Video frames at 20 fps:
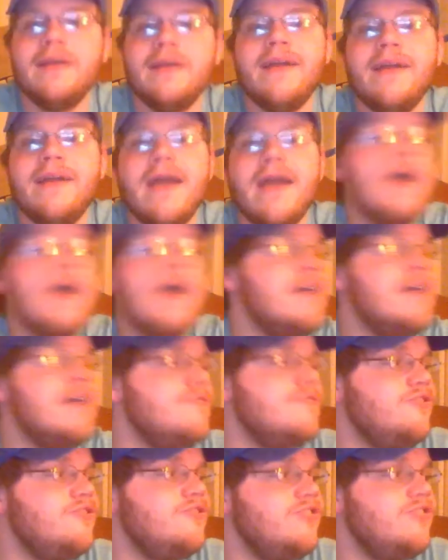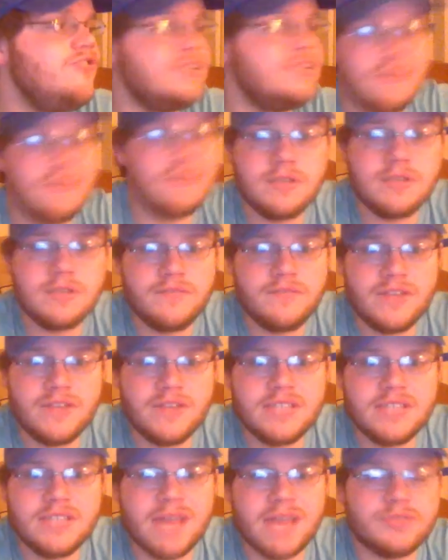And it was a
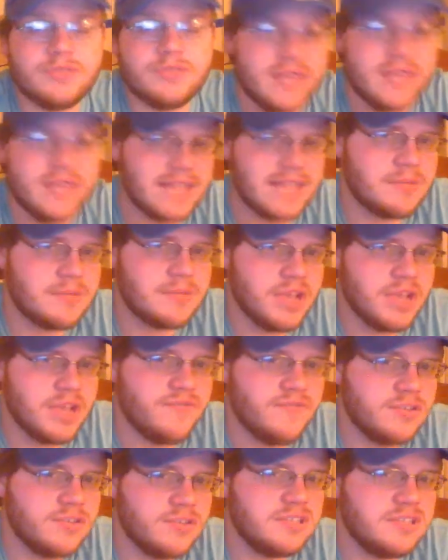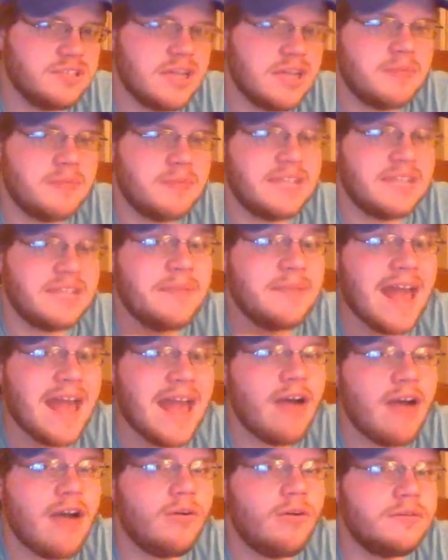fun time. So yes, I'm looking forward to the Cubs game.
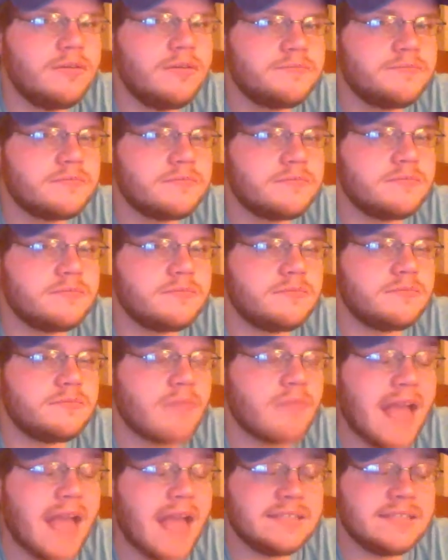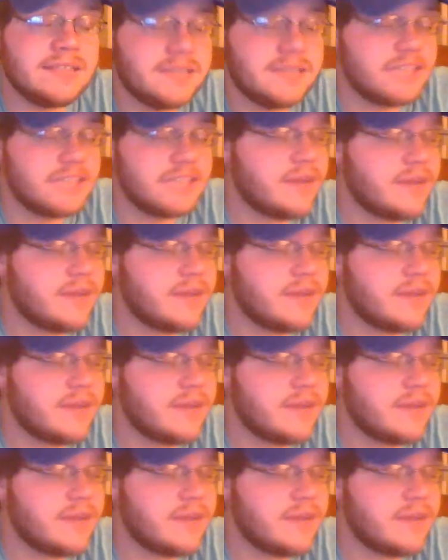Now, as it stands right